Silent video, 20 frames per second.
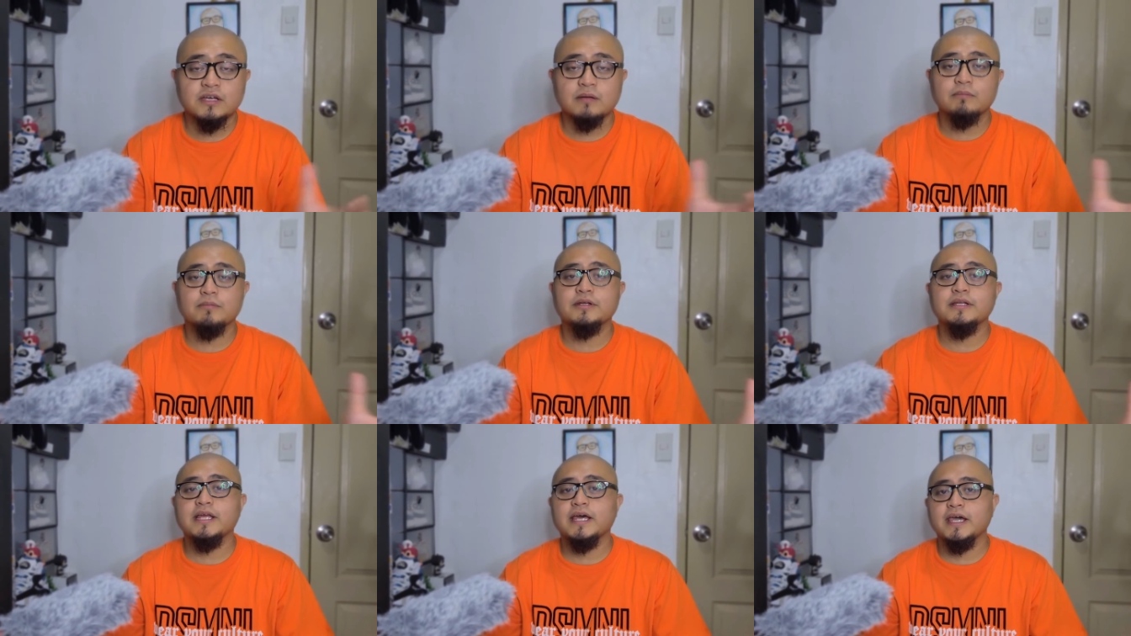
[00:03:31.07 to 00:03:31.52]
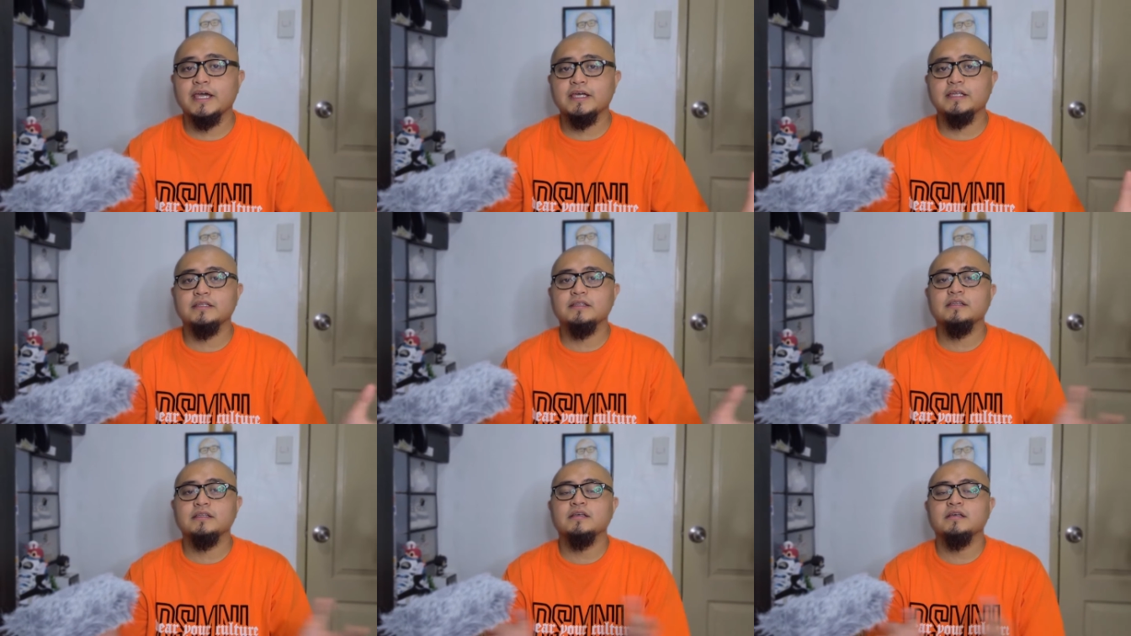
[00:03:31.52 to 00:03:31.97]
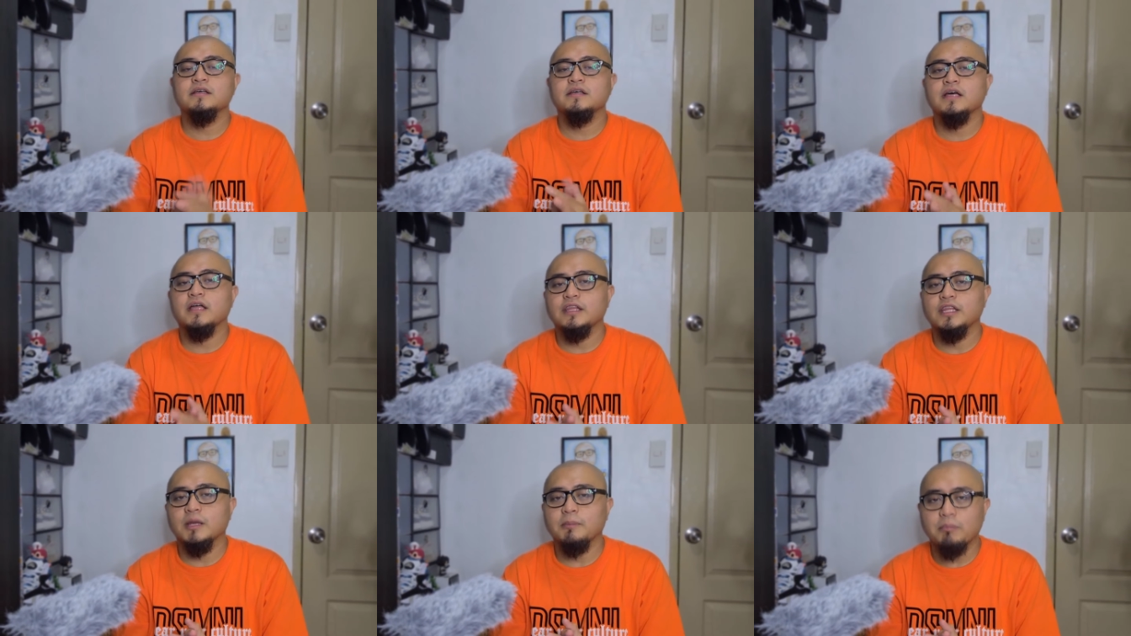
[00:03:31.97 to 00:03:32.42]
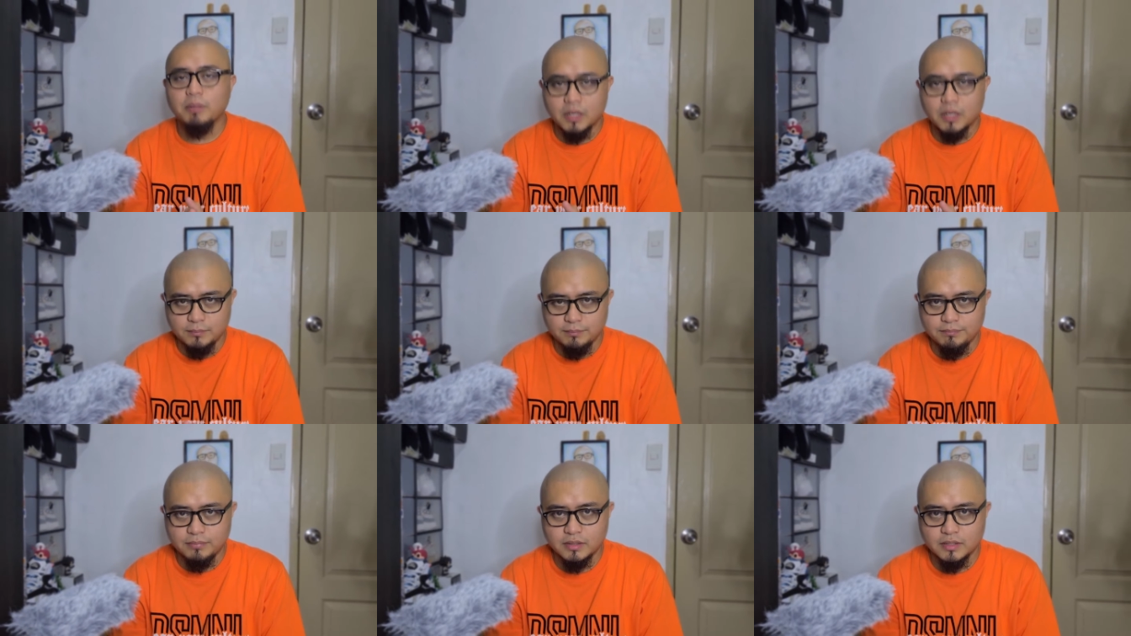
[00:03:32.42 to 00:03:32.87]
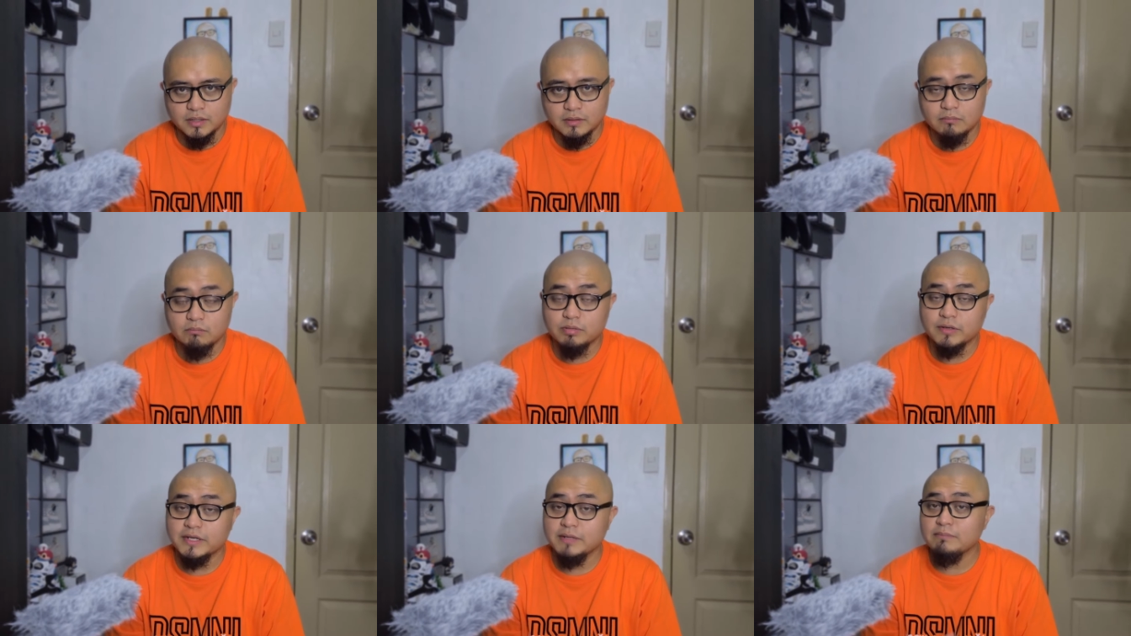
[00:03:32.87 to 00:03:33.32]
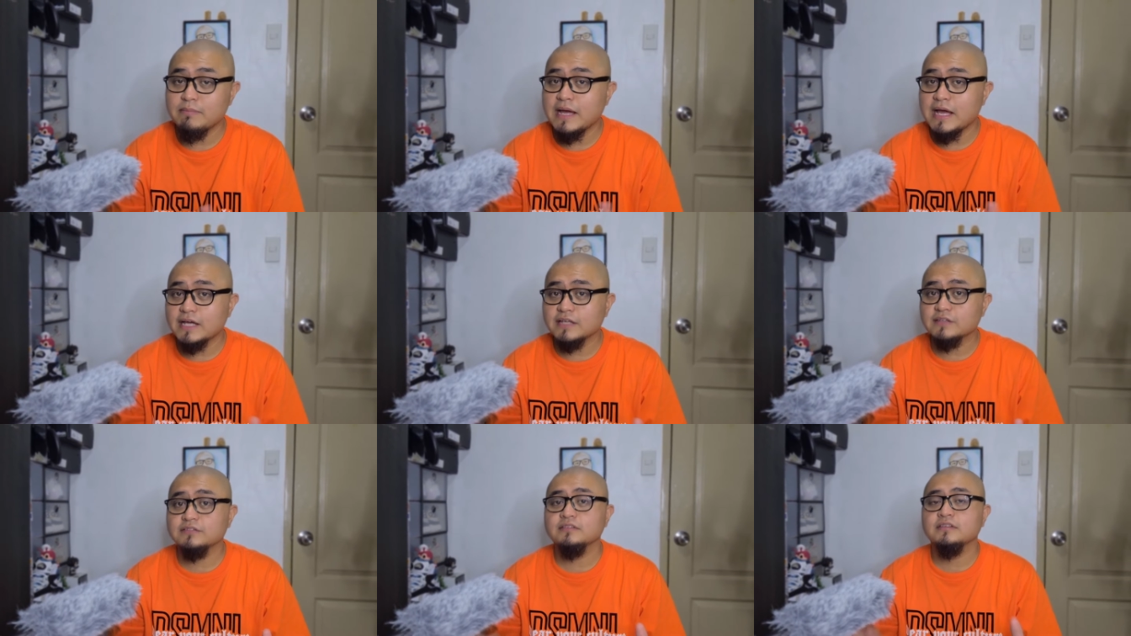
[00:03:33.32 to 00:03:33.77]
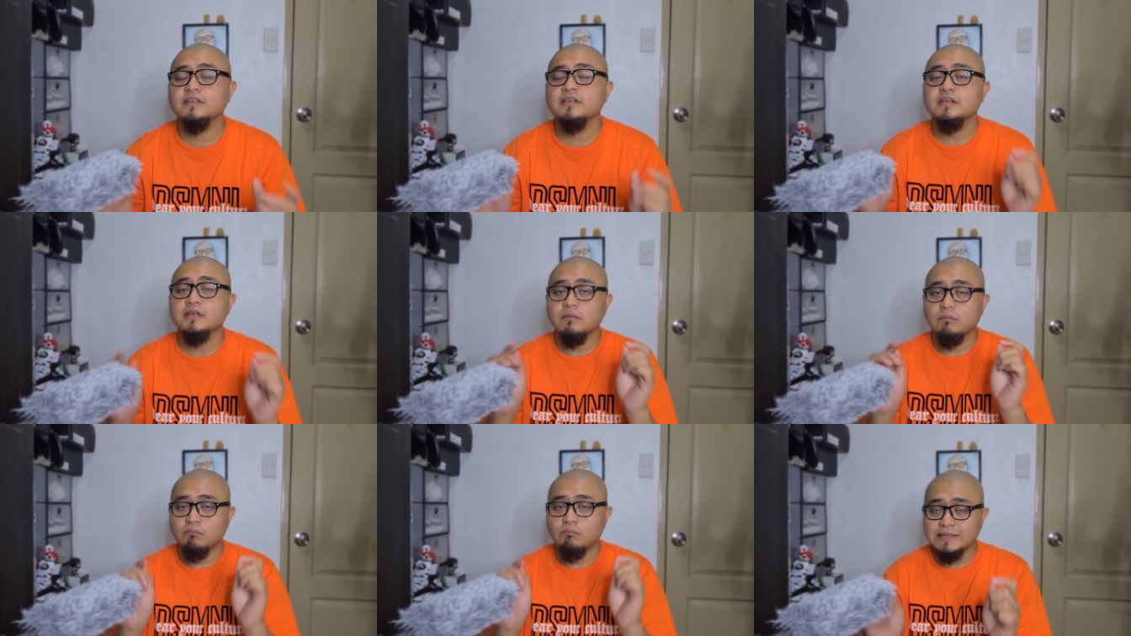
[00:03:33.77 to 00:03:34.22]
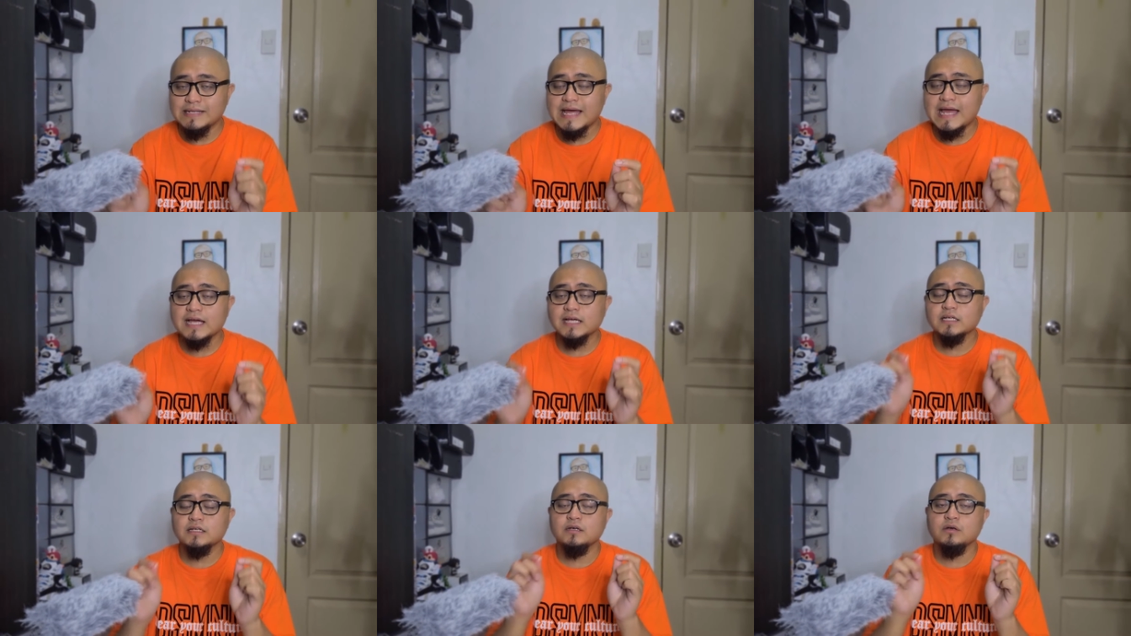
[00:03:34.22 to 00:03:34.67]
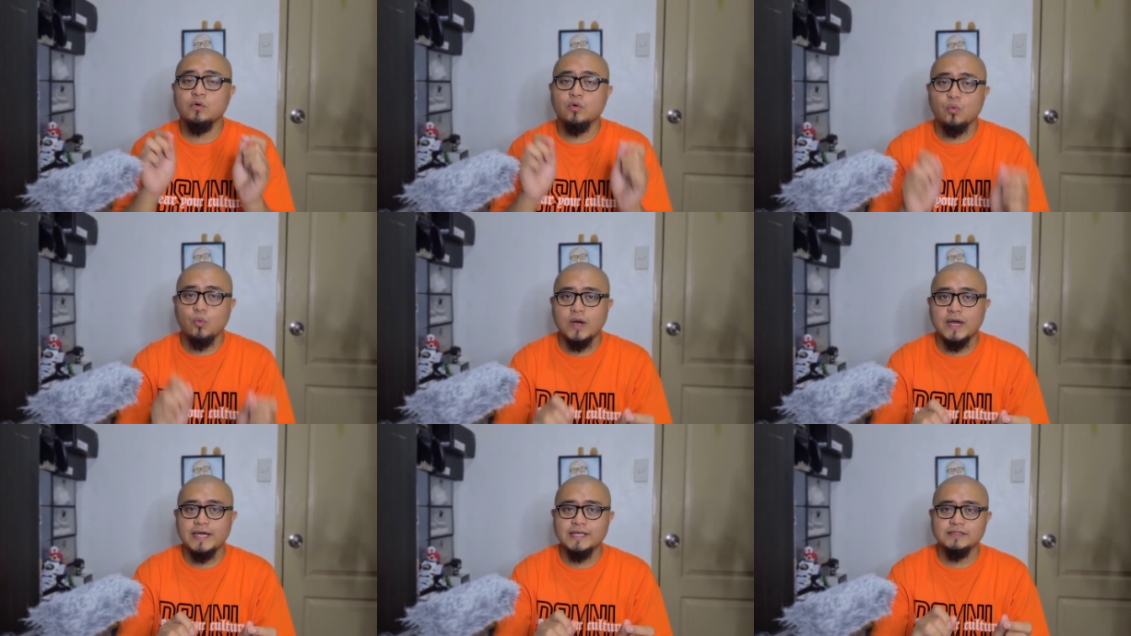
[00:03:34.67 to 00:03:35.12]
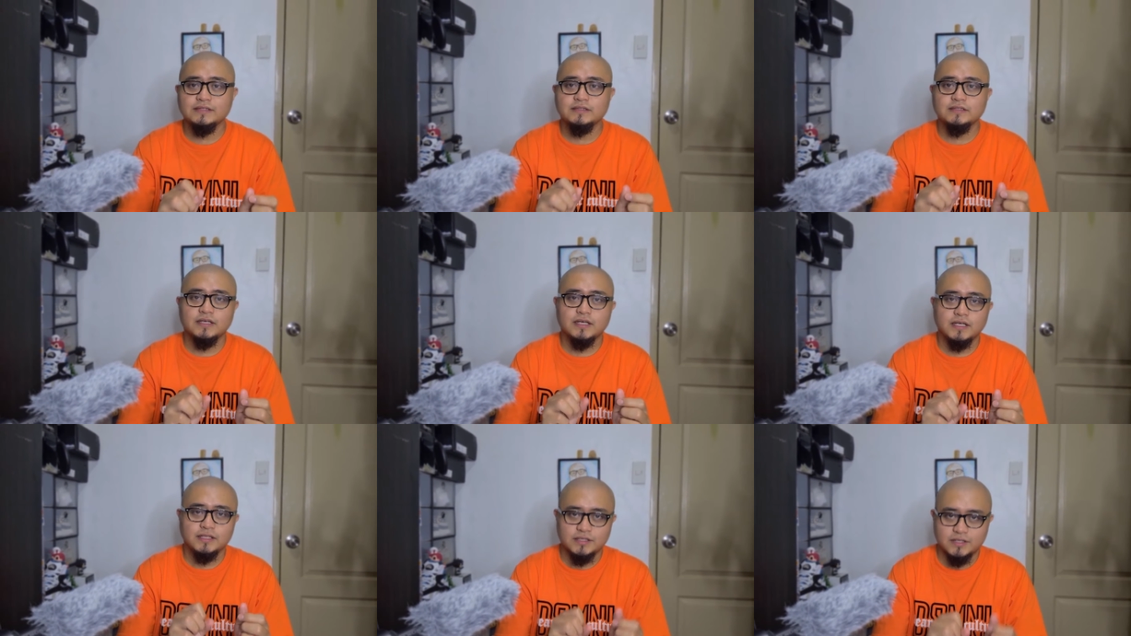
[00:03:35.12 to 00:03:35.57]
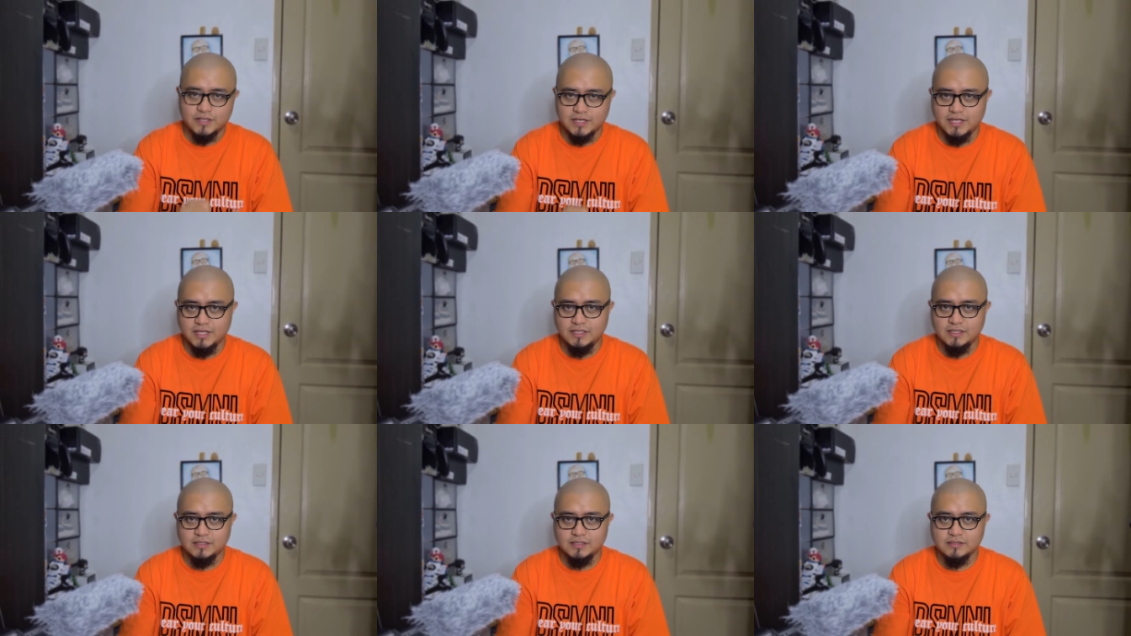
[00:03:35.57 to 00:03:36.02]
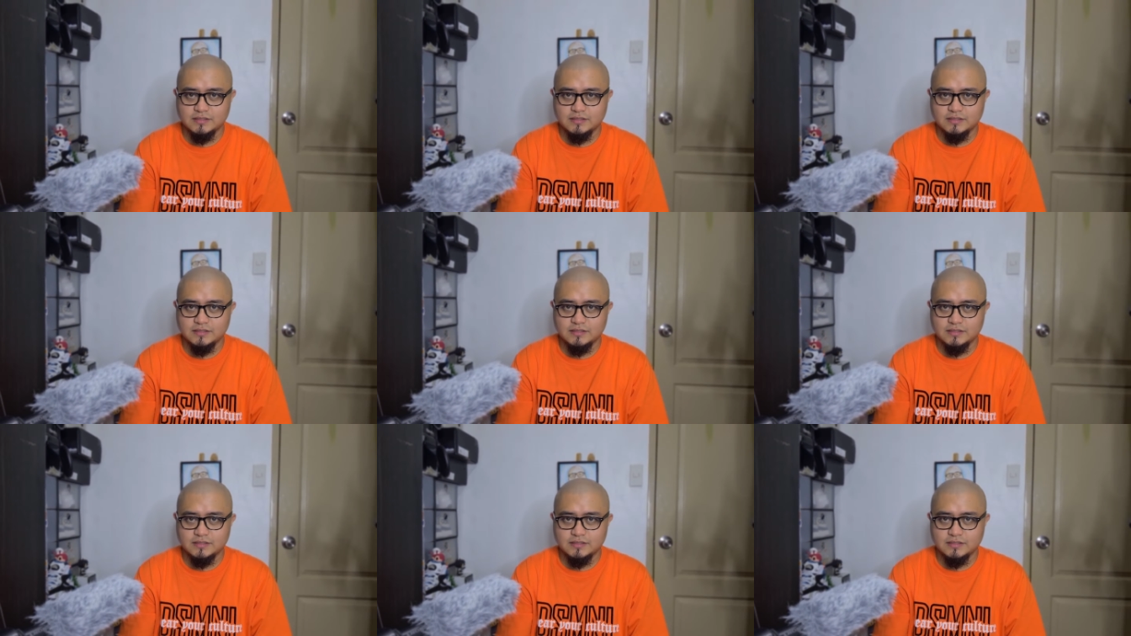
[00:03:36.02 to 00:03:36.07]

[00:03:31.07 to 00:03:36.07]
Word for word: number 9, the pump. Bring backs black, white, and gray.